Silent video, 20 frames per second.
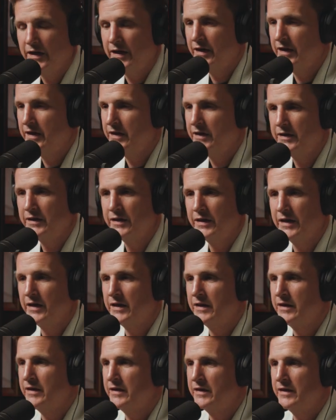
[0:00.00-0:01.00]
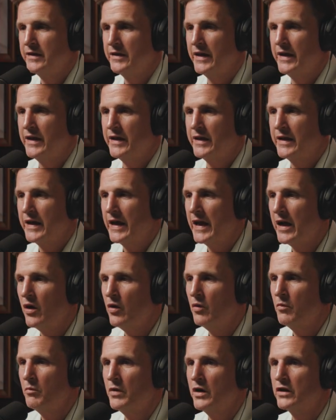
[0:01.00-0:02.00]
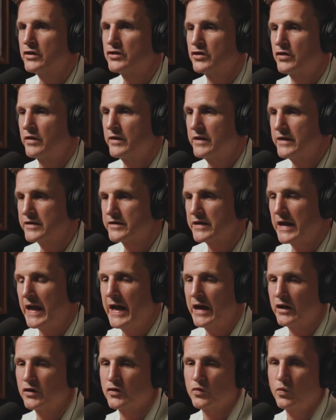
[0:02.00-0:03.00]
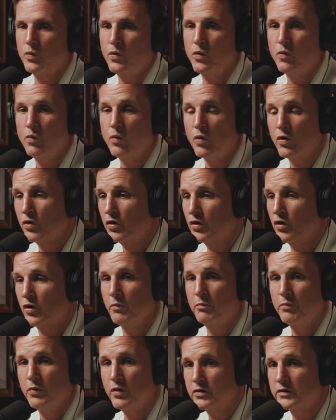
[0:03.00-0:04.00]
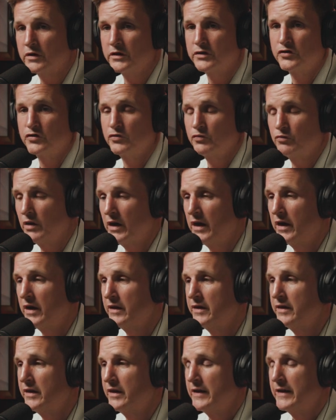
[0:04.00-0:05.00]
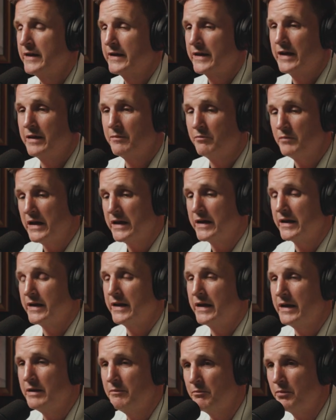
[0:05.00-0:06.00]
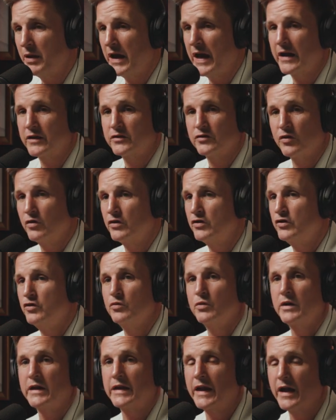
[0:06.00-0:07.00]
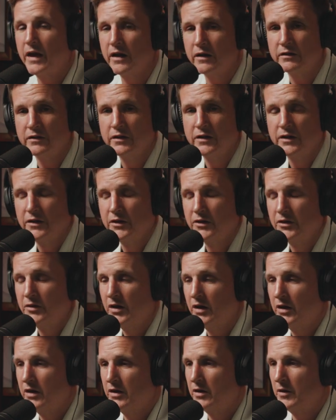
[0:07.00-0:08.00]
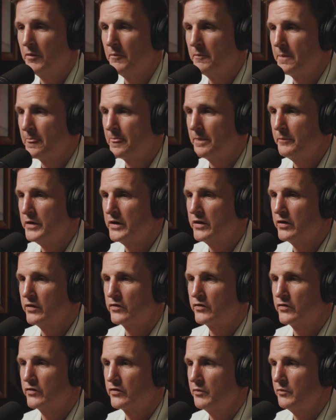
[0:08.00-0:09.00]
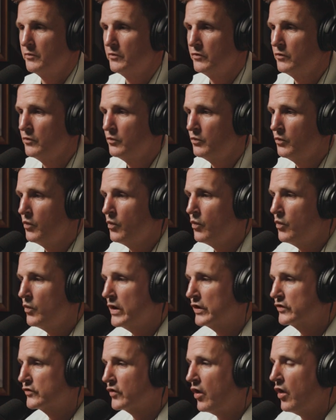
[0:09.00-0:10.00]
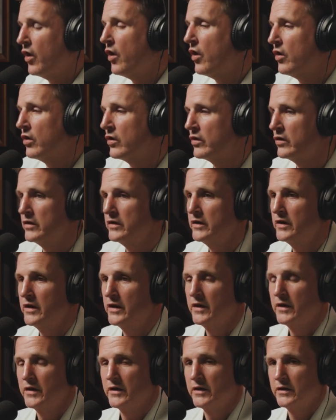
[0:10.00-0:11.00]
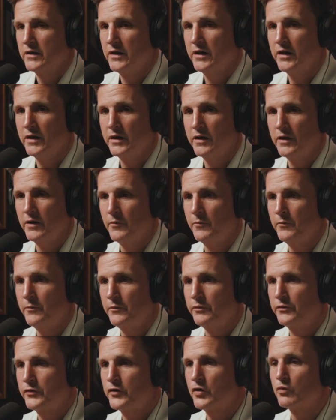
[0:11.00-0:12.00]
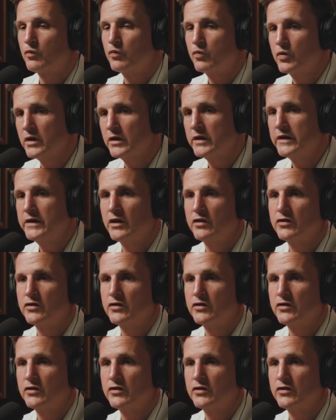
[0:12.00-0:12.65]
and how much this actual work or book that you read can make an impact on you again. Because it's hard to really